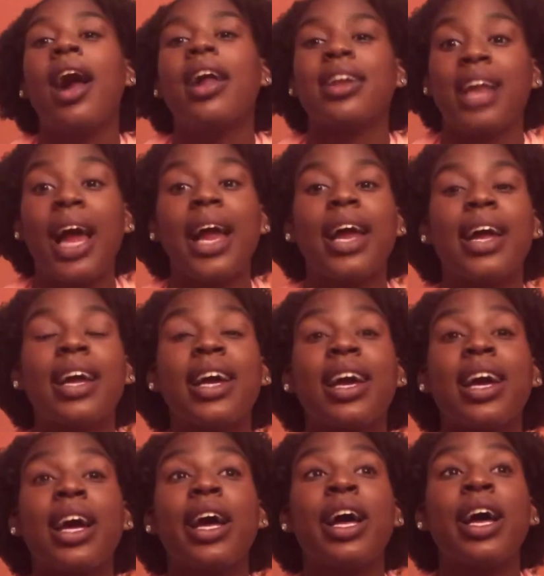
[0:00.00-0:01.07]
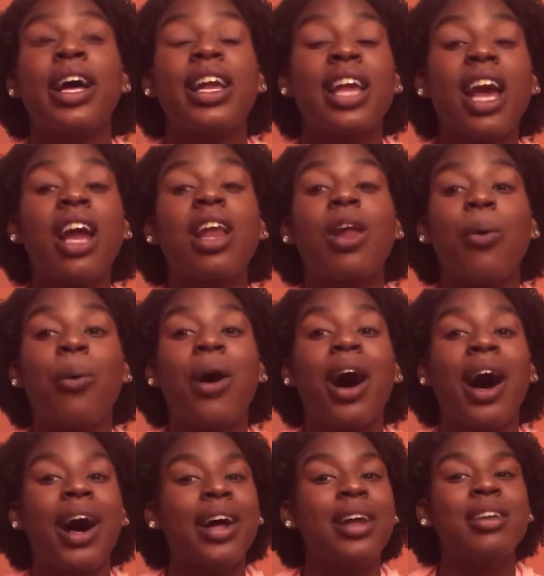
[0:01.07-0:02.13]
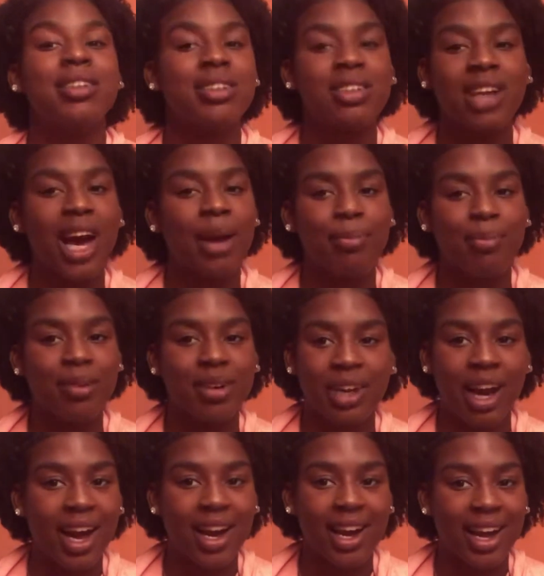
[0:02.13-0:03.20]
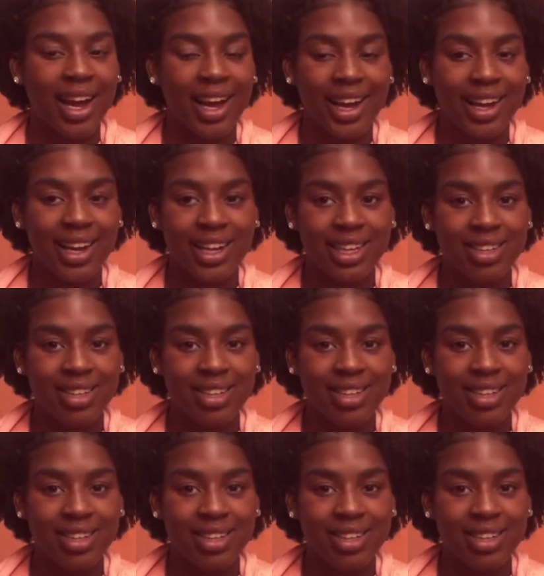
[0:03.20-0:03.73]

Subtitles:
like kilowatt type of highlight.